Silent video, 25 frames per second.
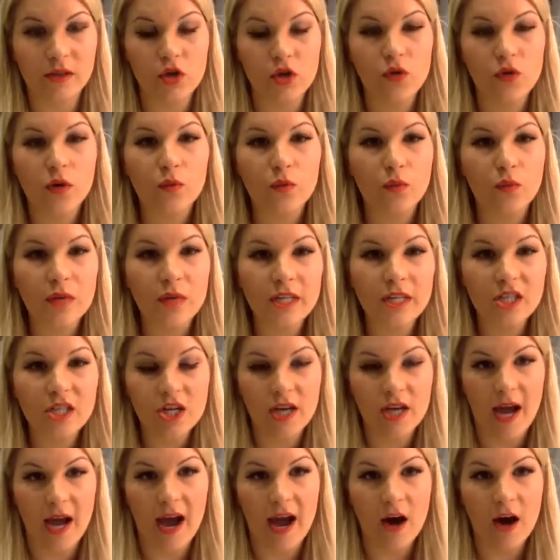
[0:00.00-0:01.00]
You're
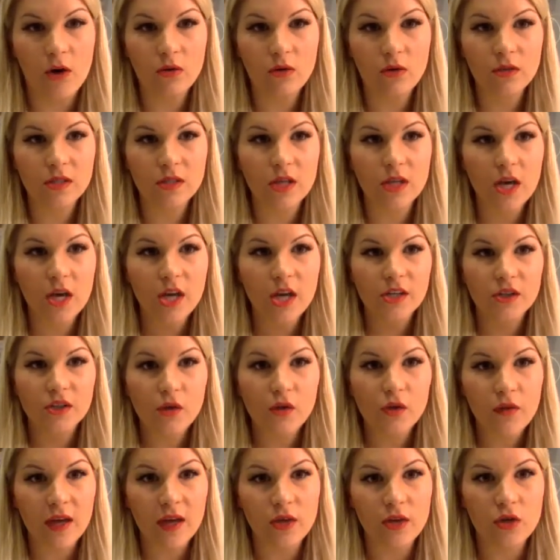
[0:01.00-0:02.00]
reaching out
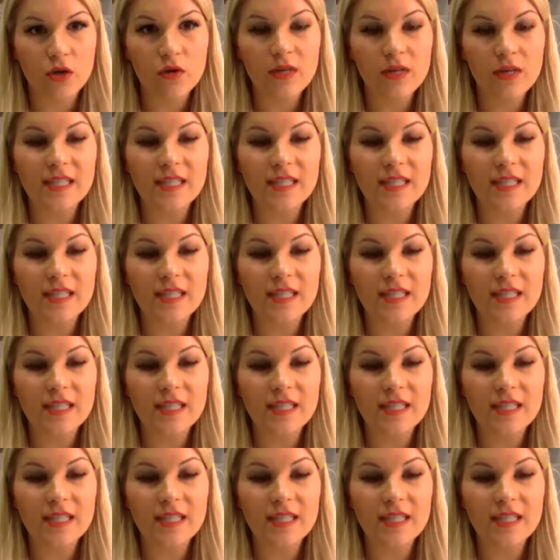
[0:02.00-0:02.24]
so that you